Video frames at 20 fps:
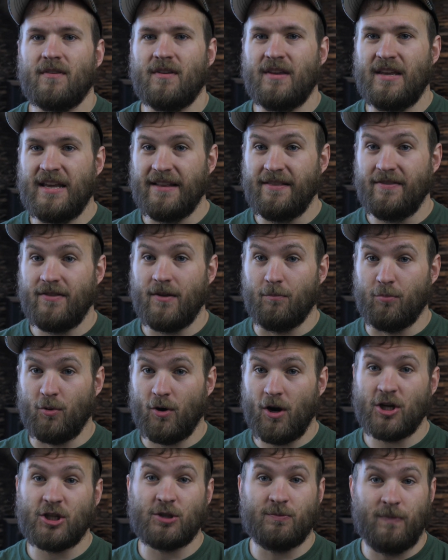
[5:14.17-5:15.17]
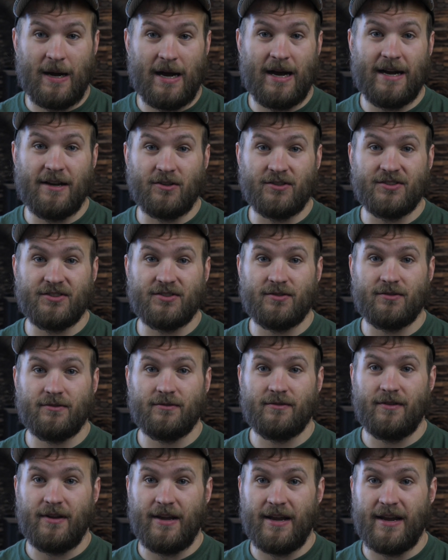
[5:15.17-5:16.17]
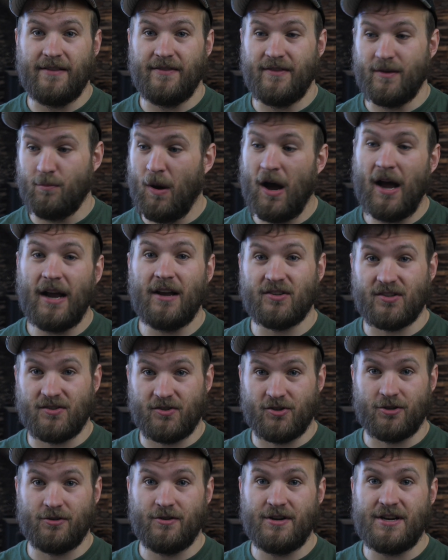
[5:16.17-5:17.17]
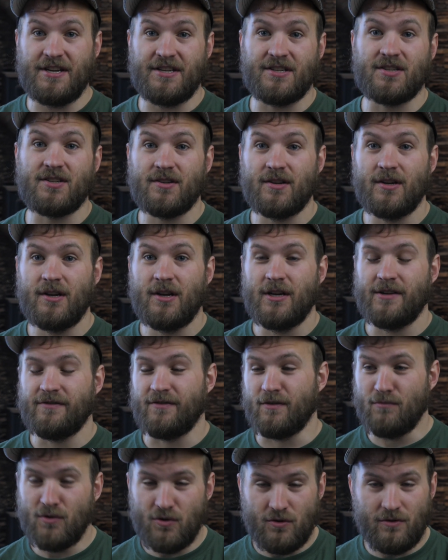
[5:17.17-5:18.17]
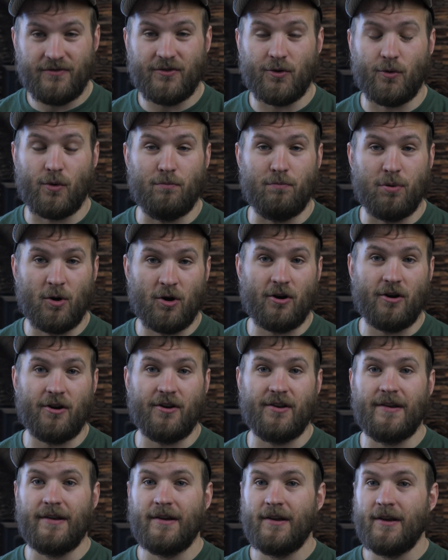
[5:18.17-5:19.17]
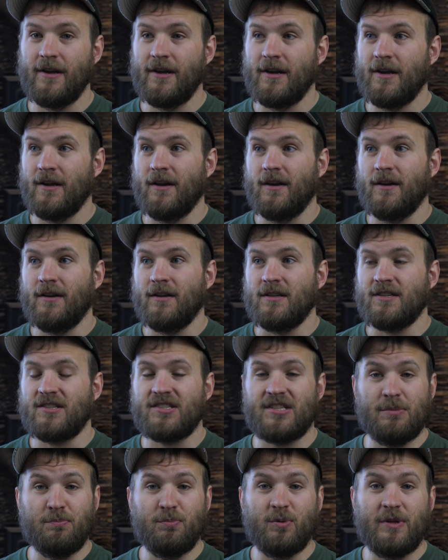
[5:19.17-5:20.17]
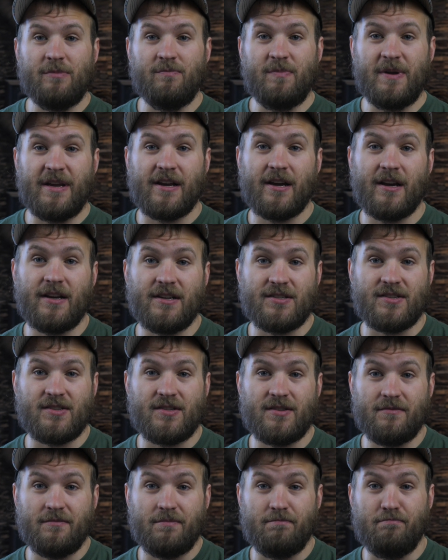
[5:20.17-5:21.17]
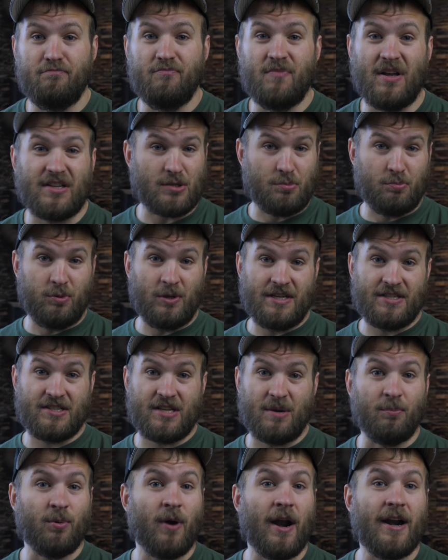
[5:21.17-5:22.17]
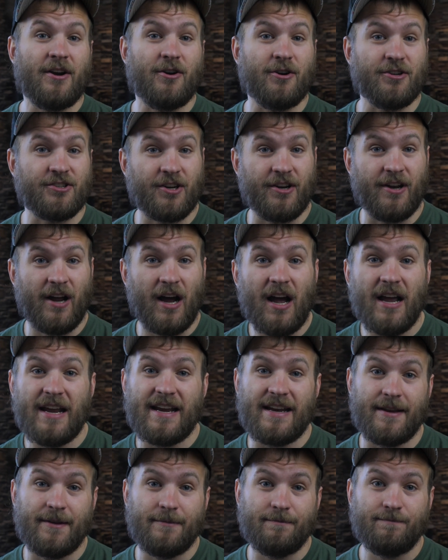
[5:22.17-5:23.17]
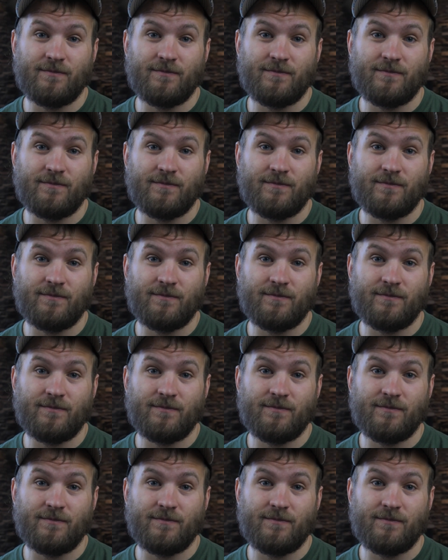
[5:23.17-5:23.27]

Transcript: get the brush piles and the piles of trees removed or burned simply because that's a place that predators could hide.